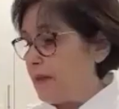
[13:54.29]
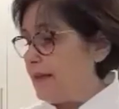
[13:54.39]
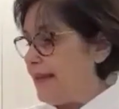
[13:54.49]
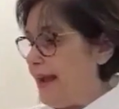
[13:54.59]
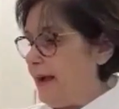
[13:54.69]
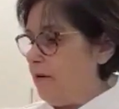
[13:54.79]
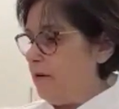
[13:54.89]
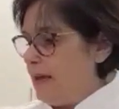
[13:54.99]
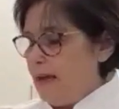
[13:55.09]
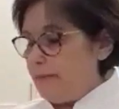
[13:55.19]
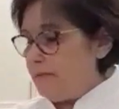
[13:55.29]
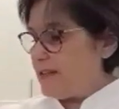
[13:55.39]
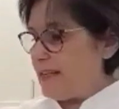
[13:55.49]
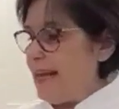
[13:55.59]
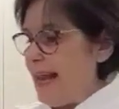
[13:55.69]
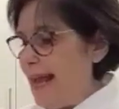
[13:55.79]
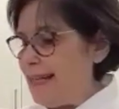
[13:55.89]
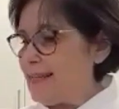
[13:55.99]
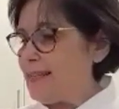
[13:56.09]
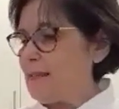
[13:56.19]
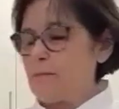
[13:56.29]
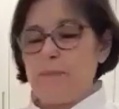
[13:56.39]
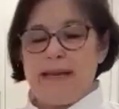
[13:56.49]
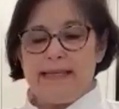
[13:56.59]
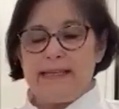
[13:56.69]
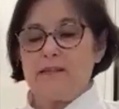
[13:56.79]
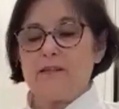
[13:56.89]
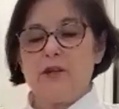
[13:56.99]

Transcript: Now, I'm just going to add spices.